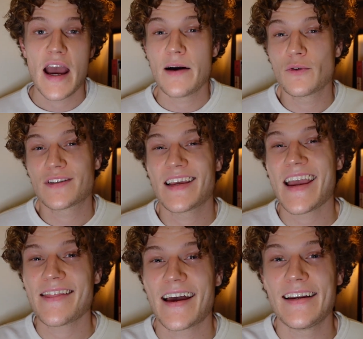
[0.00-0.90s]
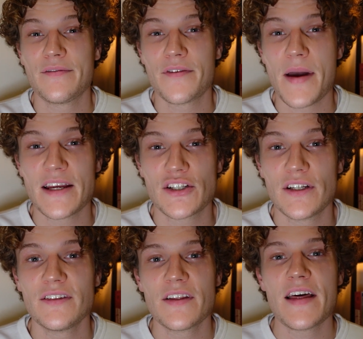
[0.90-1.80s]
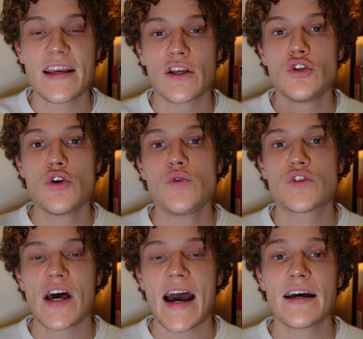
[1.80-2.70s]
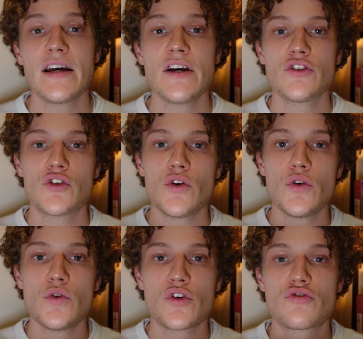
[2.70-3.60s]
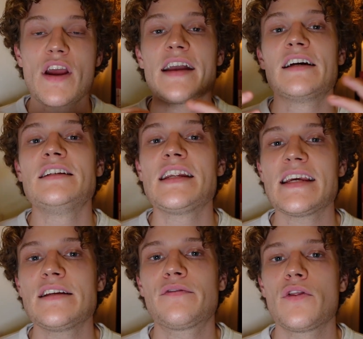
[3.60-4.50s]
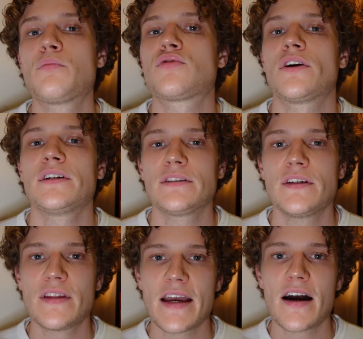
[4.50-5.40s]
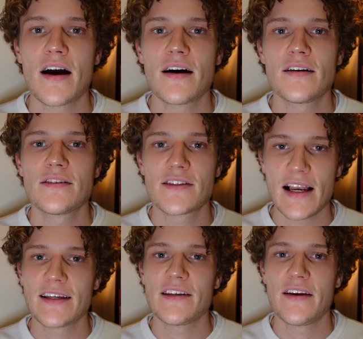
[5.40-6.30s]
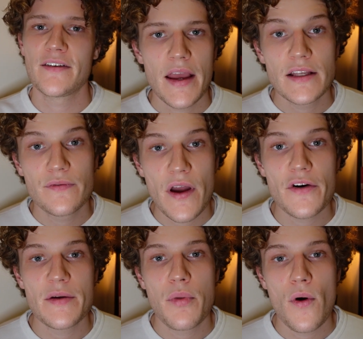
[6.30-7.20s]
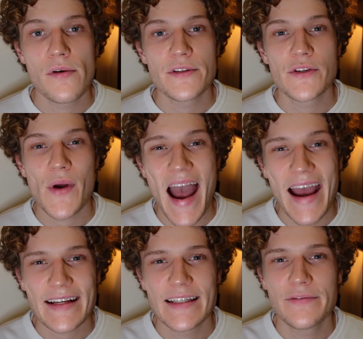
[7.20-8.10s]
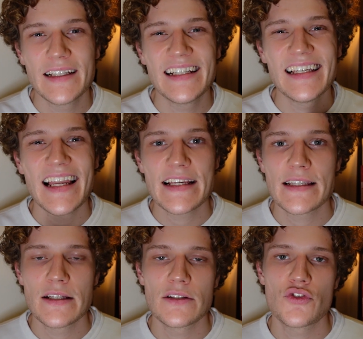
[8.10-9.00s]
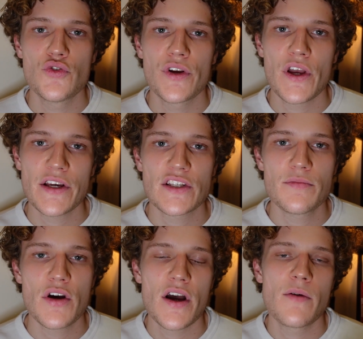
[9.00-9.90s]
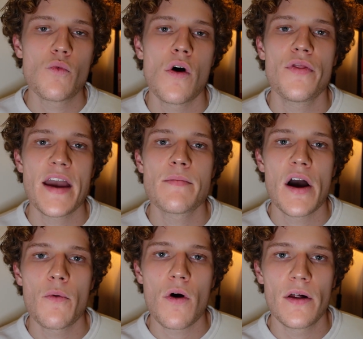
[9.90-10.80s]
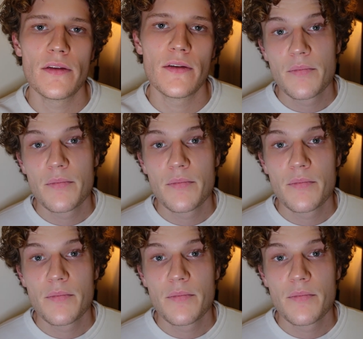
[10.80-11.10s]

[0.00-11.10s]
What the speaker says: And once they get that information, then they can use that to create a need for the product that they are selling you. It's very important to actively listen to the customer and what they might want.